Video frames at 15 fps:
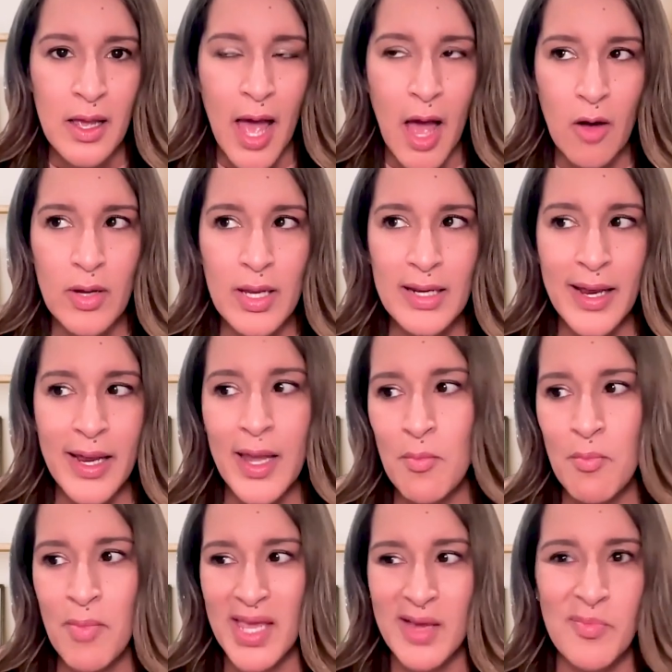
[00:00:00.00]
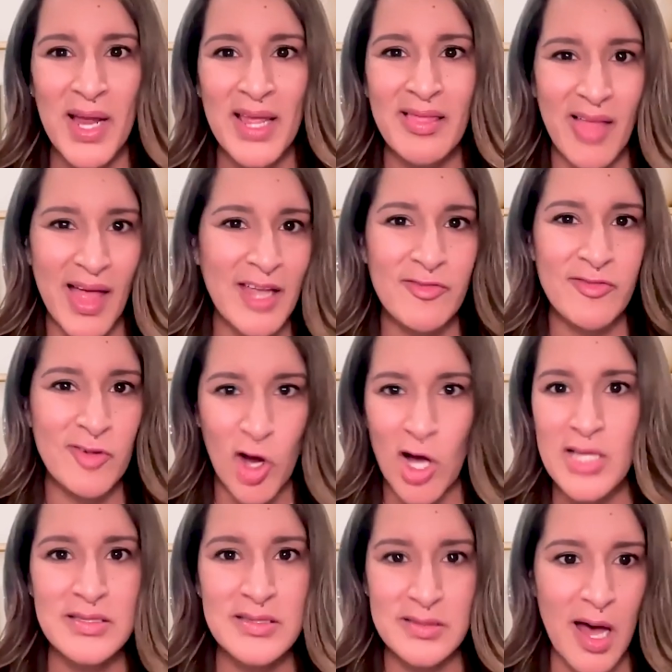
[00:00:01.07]
How can I make my life
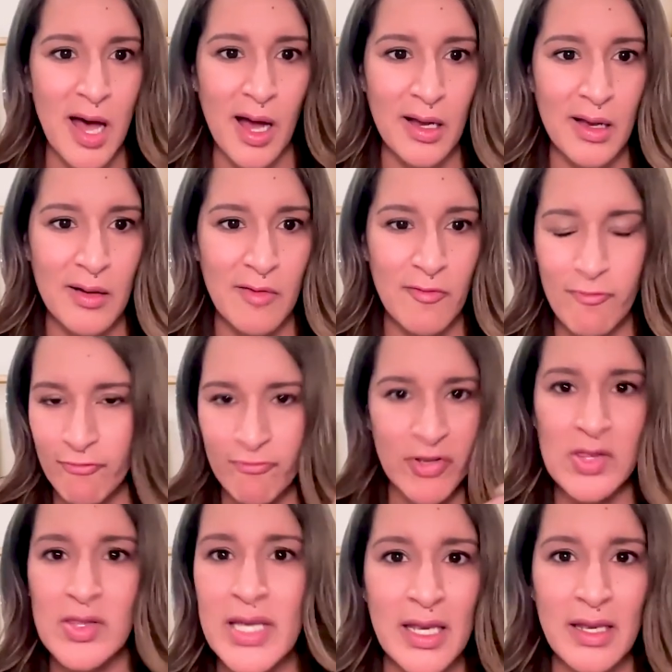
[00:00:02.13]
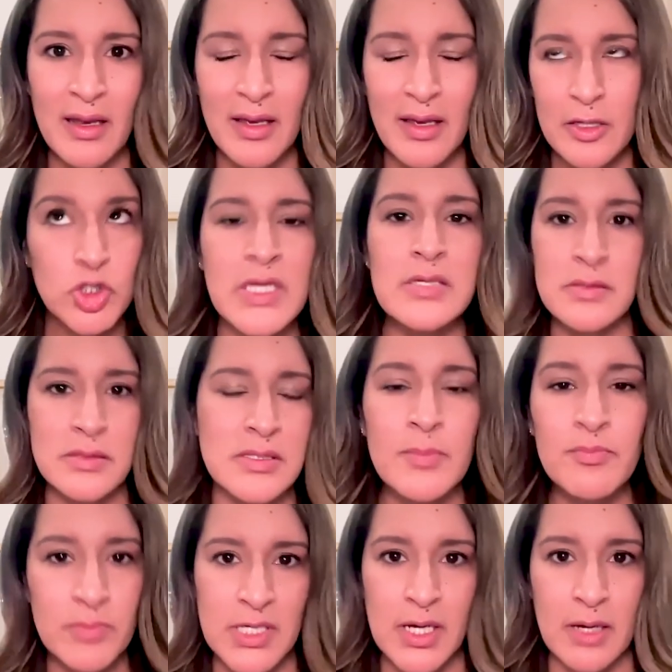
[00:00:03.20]
not suck feeling these
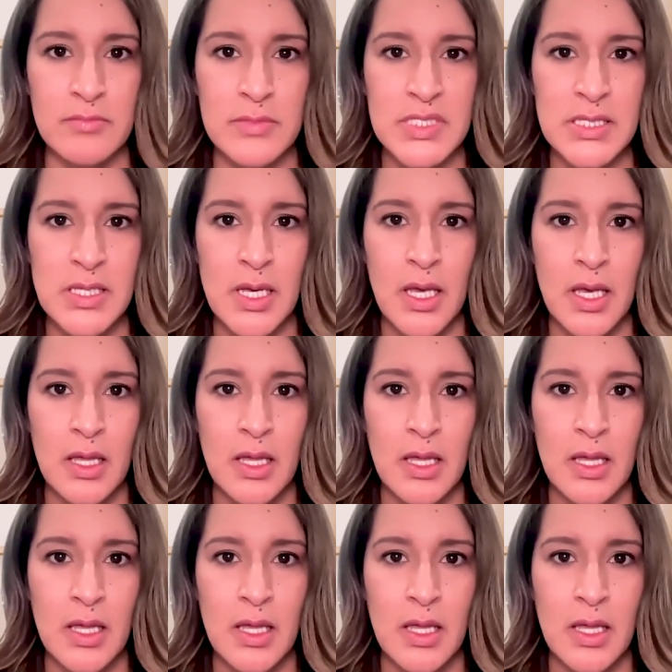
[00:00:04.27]
symptoms?